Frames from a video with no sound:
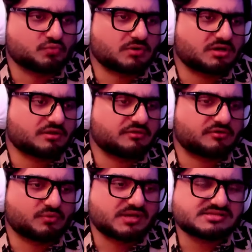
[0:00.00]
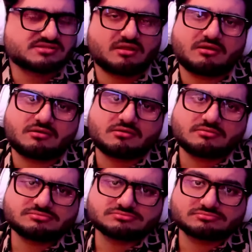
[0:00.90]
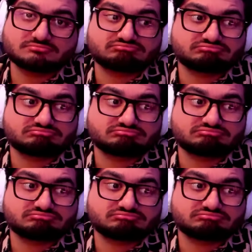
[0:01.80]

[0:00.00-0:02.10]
What other ways there? Why do you do